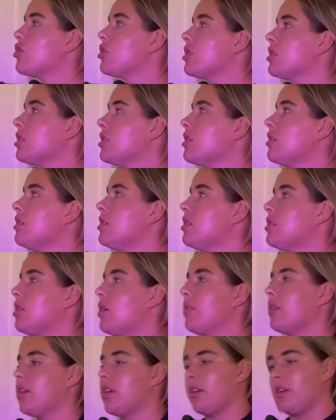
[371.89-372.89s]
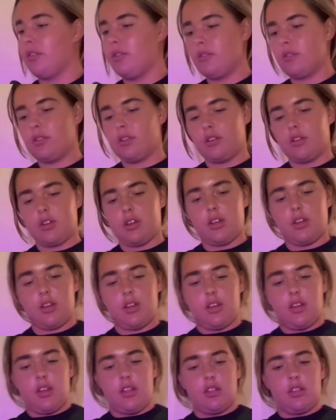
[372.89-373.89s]
It's literally so cute.
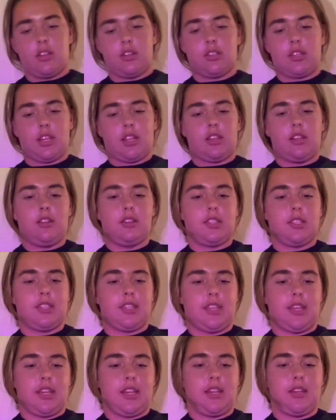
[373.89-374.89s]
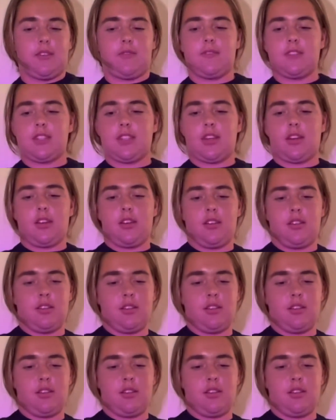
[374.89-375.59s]
There's like little sleeves. I